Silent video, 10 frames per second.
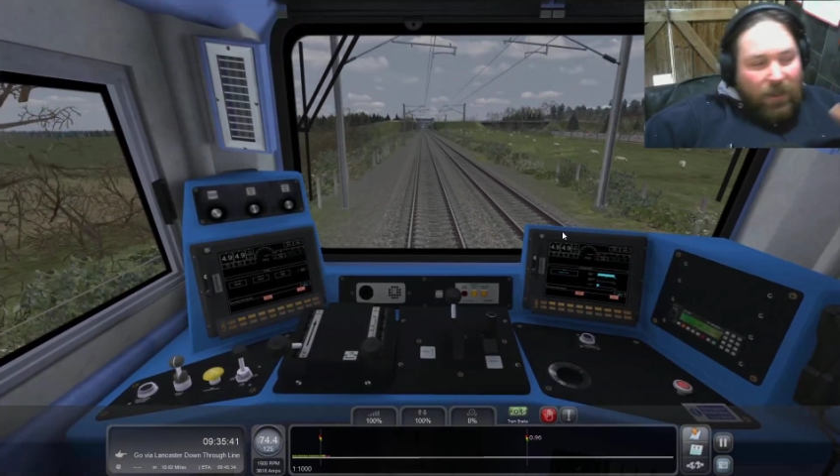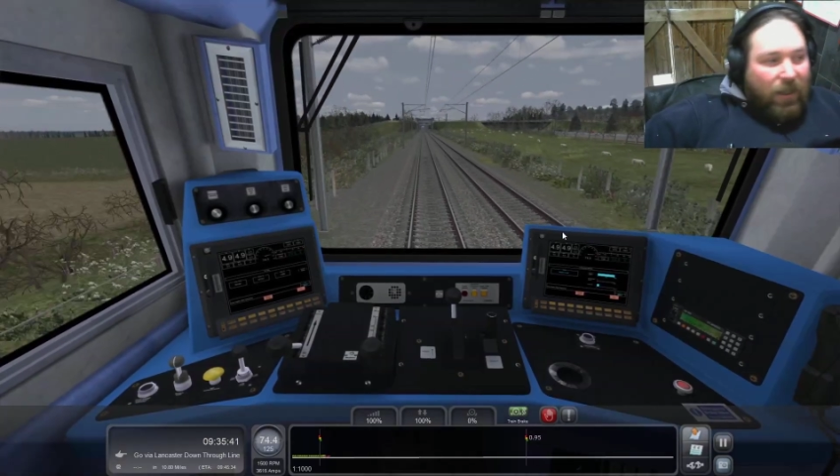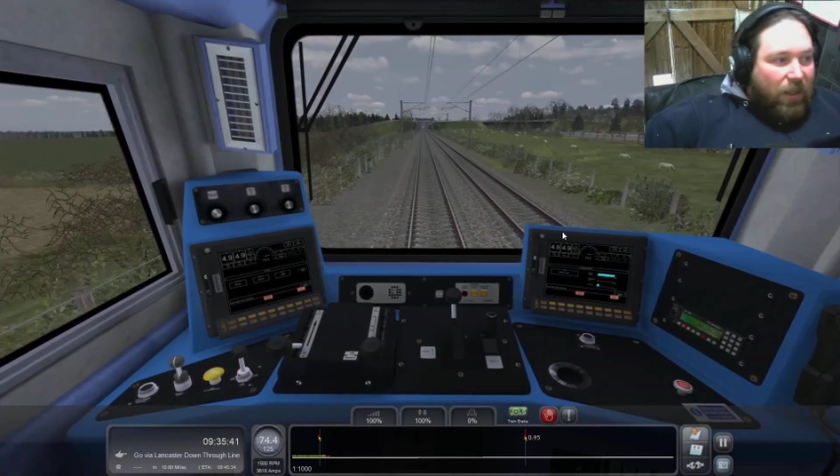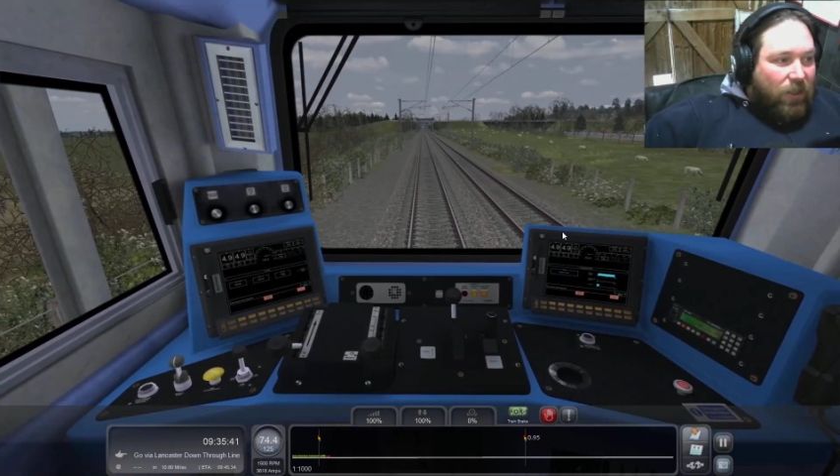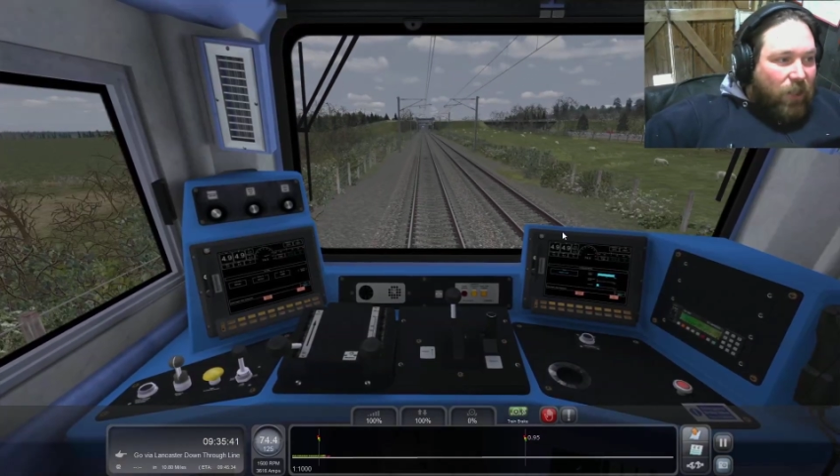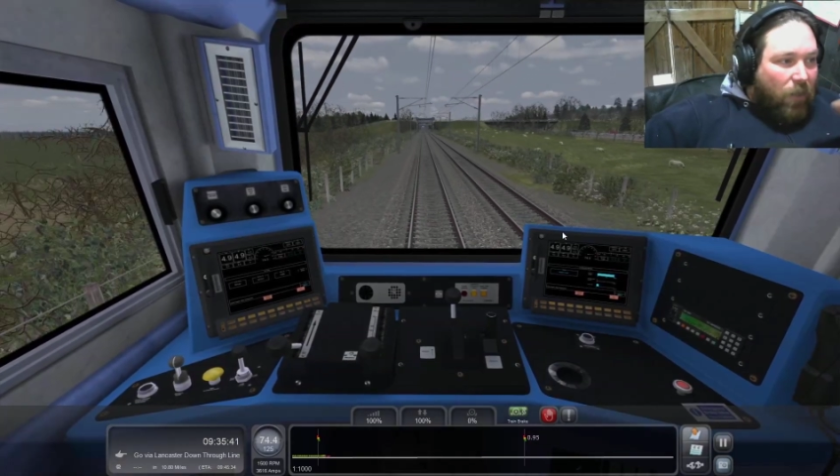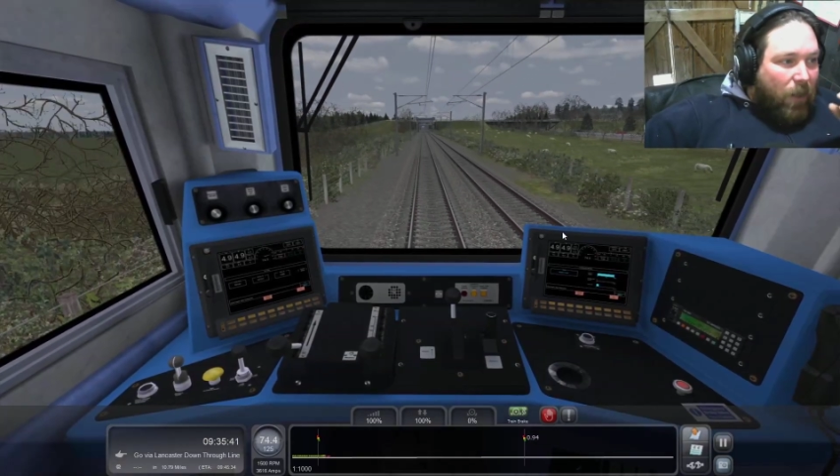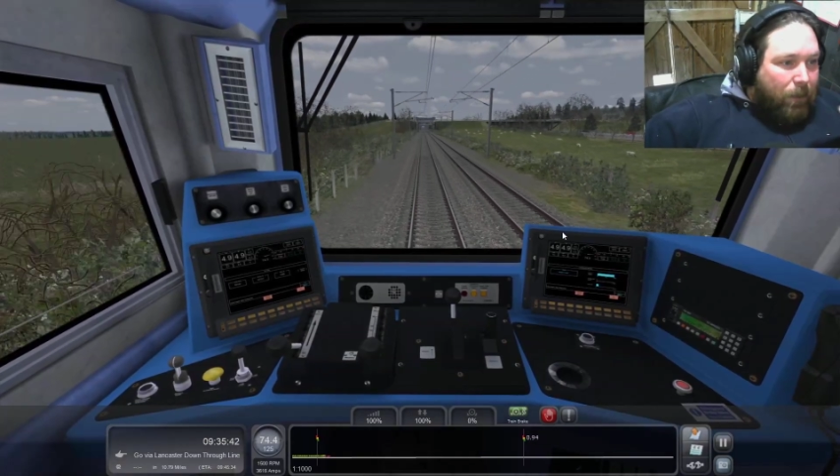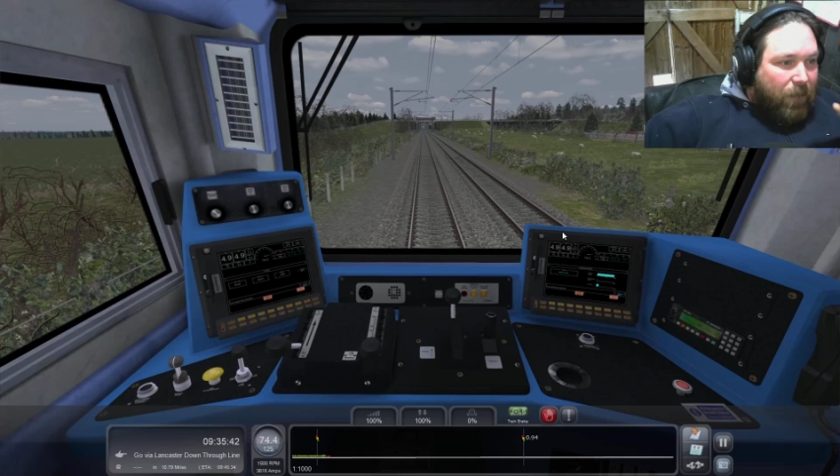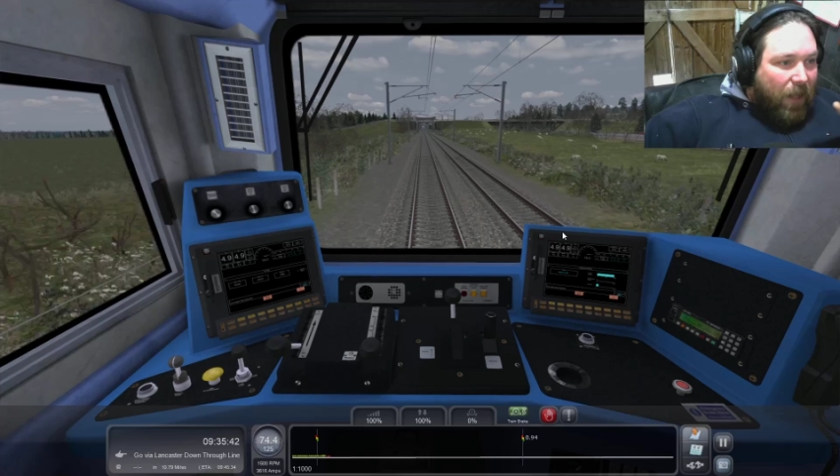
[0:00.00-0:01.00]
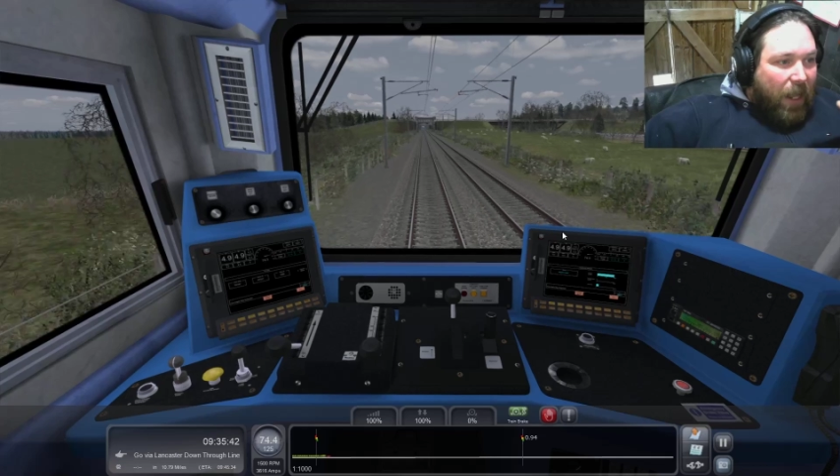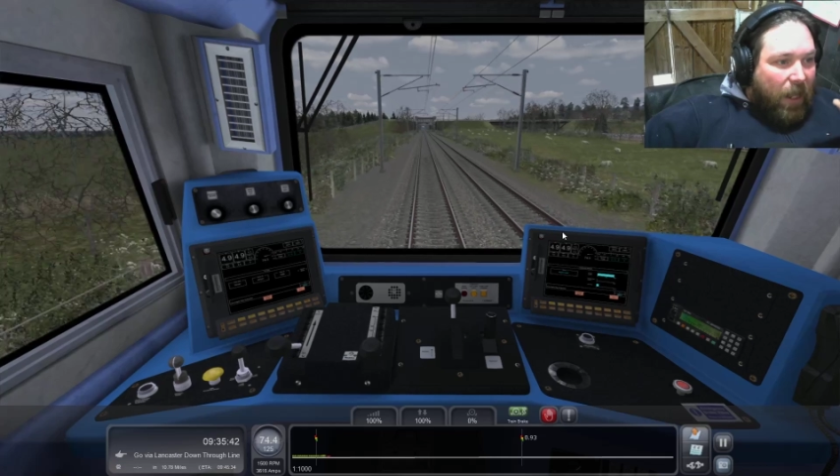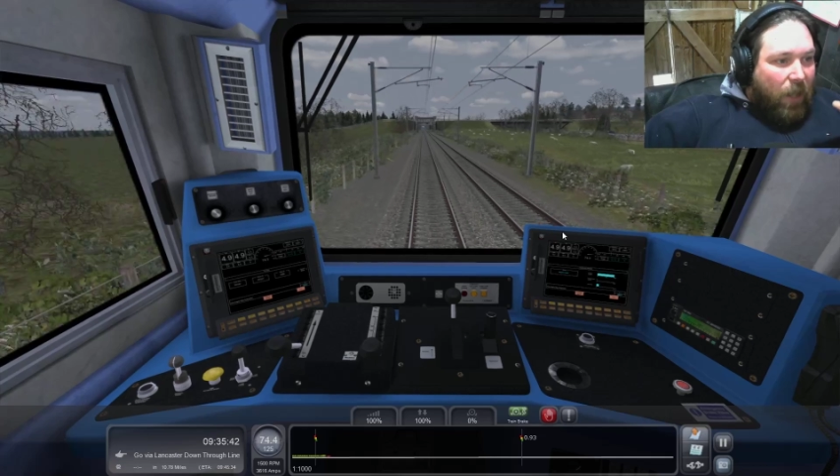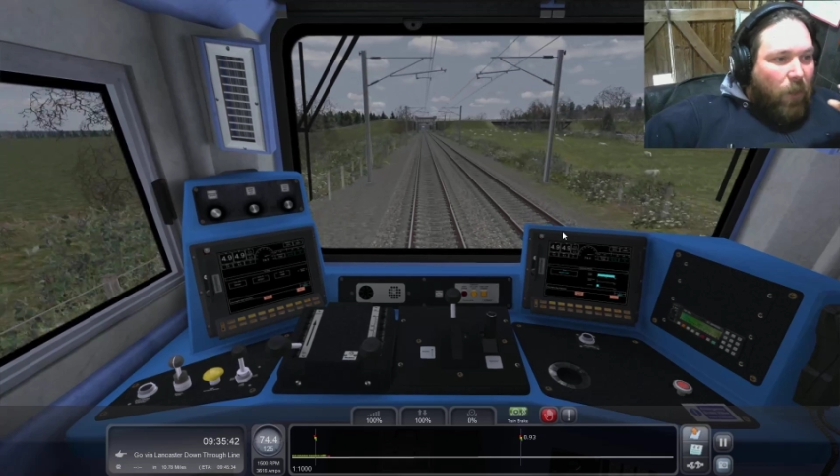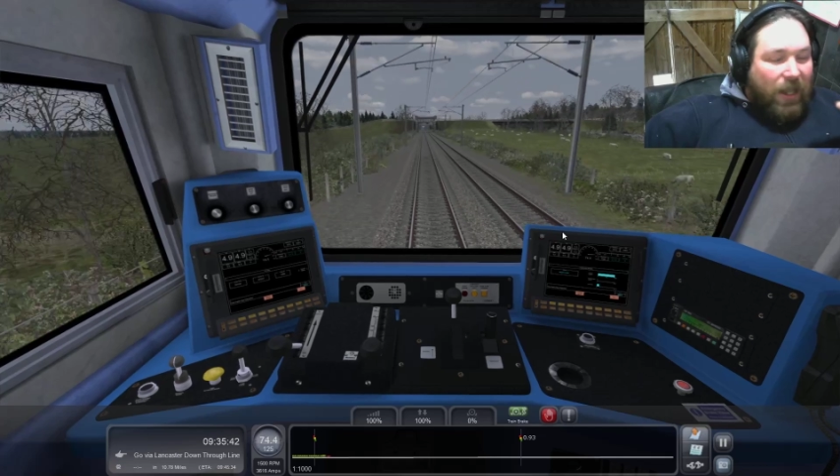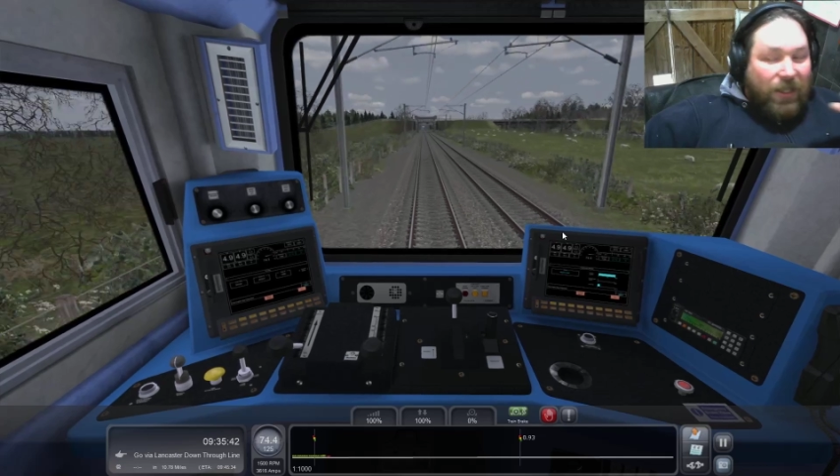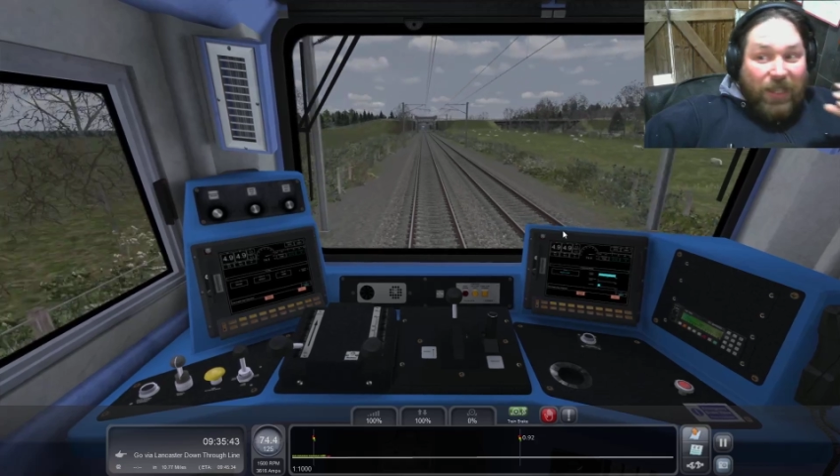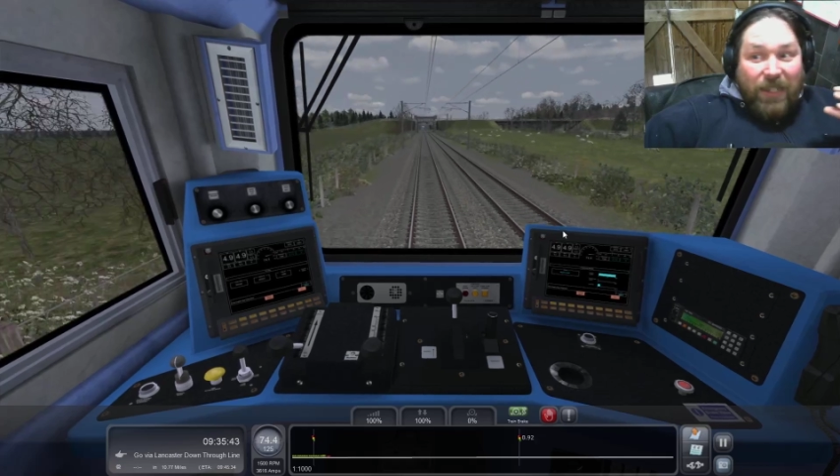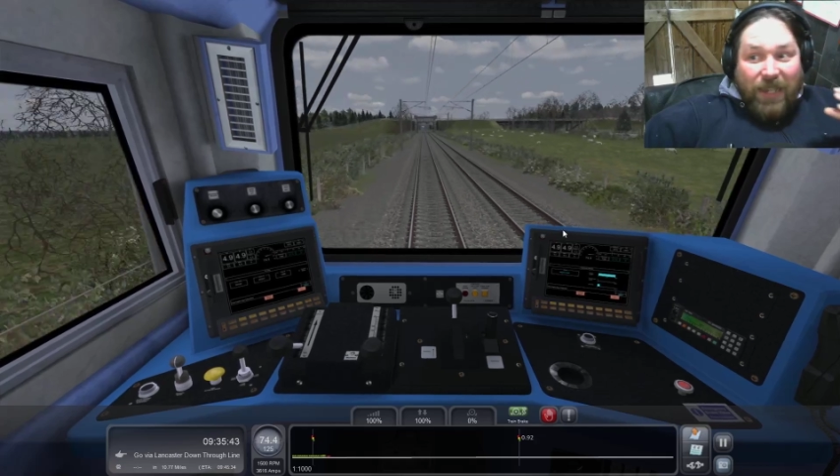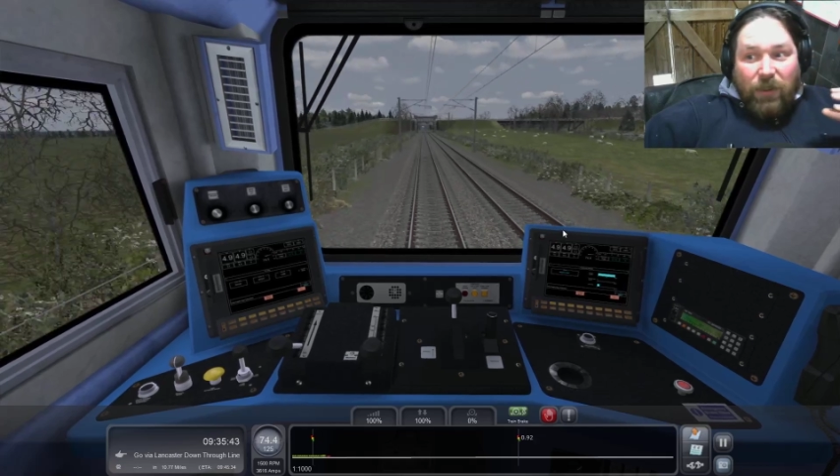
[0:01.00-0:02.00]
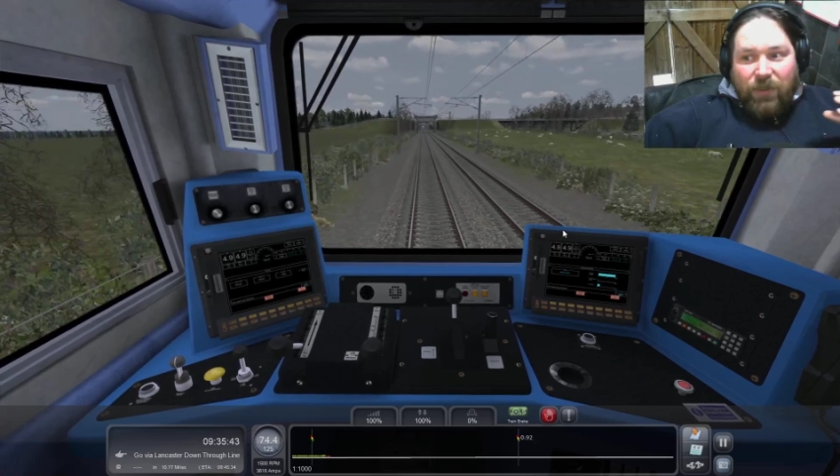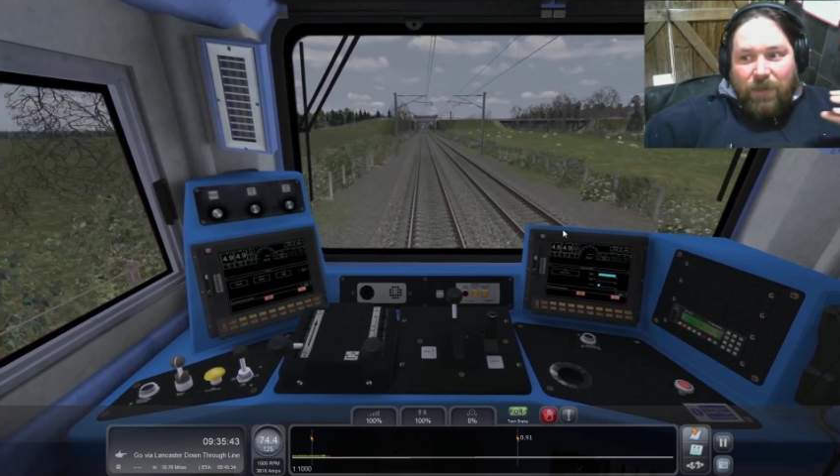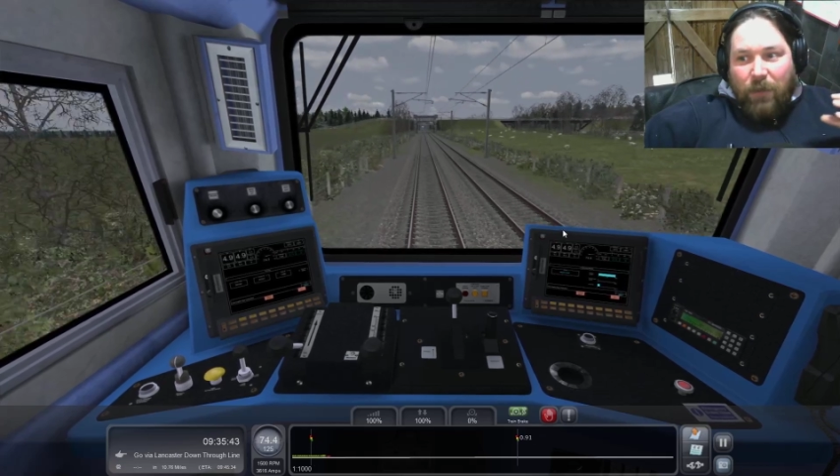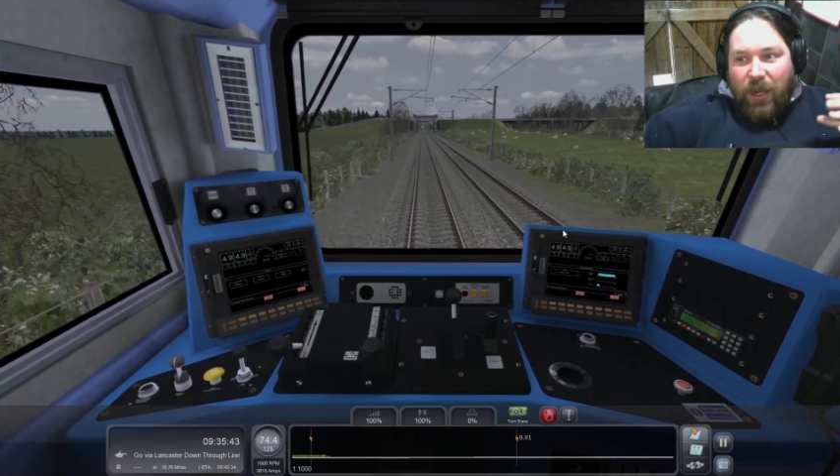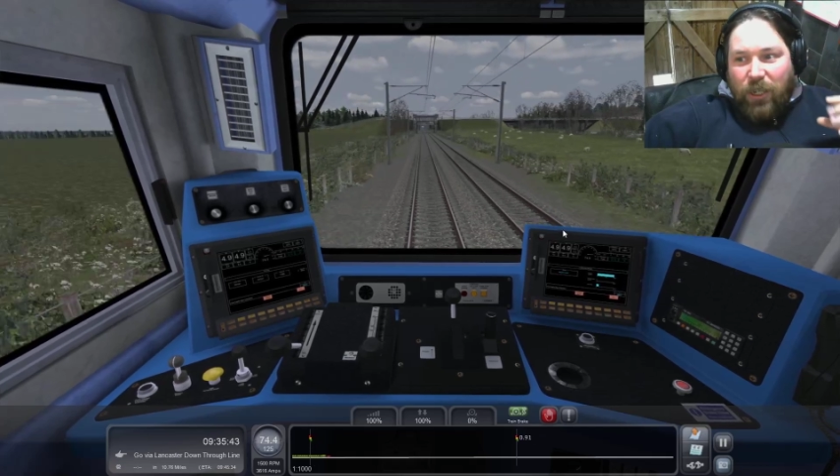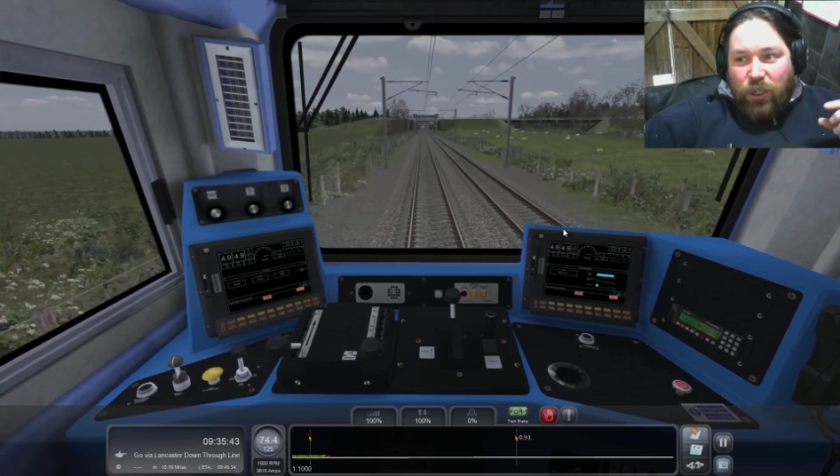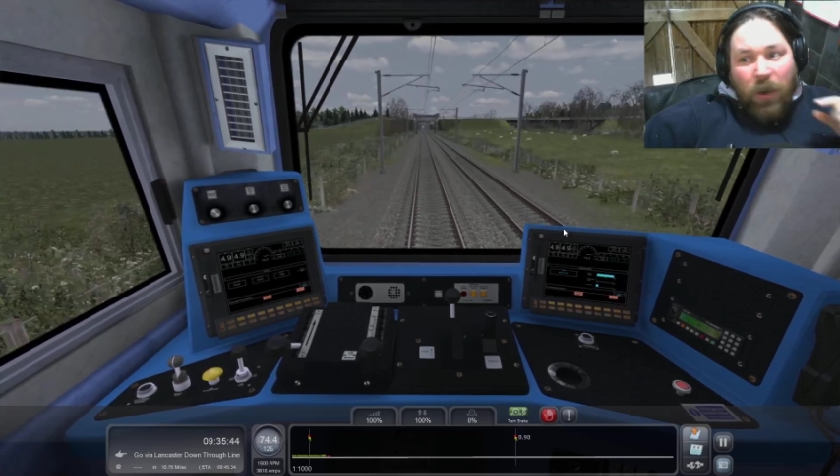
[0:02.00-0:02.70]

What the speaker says: So when it says out of memory issue,